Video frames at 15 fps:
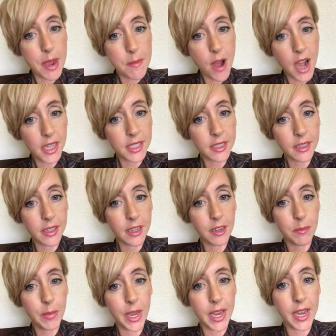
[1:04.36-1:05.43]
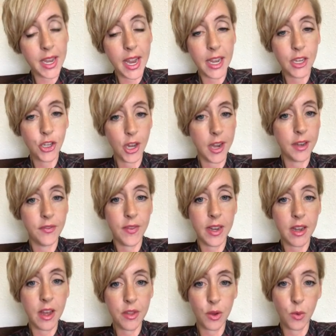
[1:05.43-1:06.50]
of my box a little bit, and try to
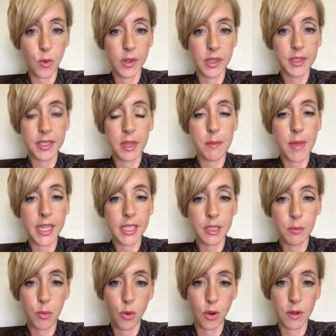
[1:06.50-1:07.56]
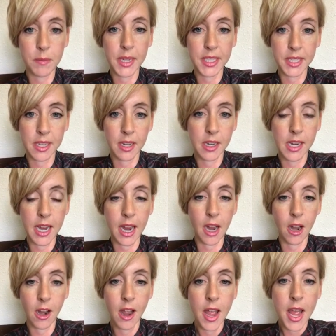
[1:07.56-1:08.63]
find other oils that might support my
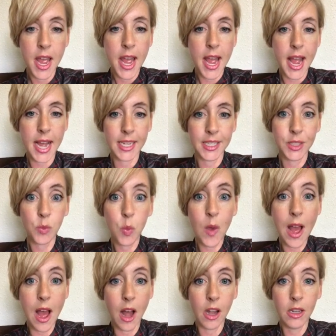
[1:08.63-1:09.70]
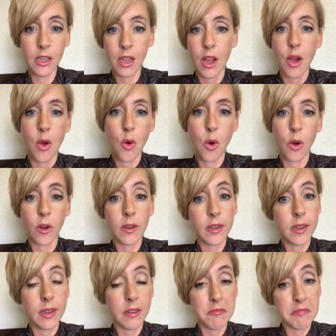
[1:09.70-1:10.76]
skincare as well
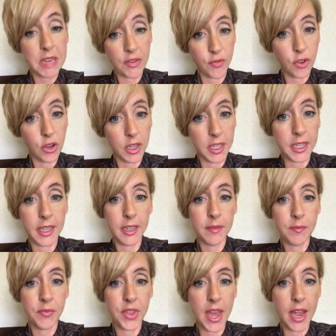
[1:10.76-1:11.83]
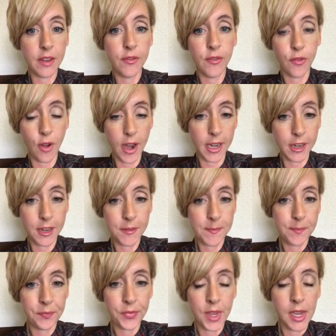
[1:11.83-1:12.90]
or differently than Frank.
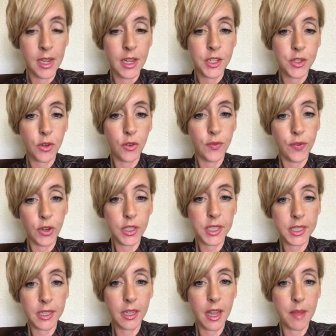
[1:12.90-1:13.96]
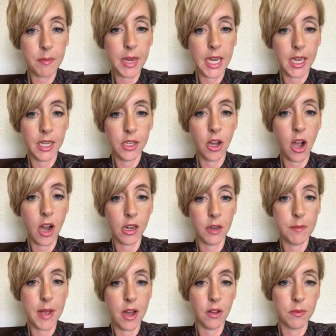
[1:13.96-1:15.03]
So first, let me talk
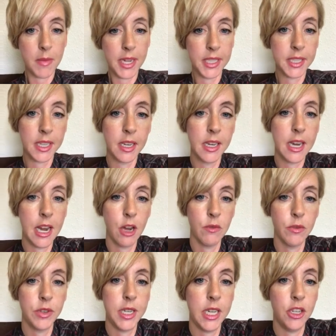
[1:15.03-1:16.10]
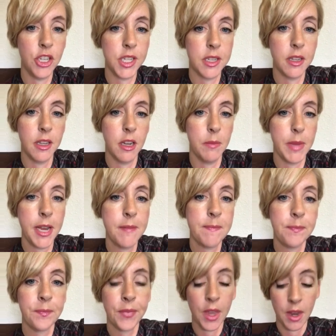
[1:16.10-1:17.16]
about my skincare routine just a little
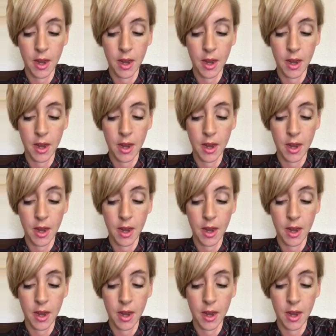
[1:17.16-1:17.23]
bit.